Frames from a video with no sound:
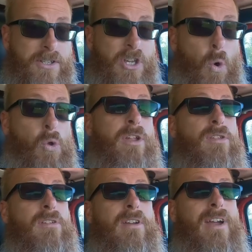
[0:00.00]
The only
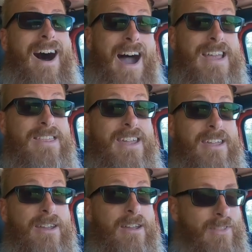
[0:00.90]
thing I think
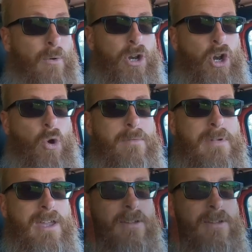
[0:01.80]
that would annoy me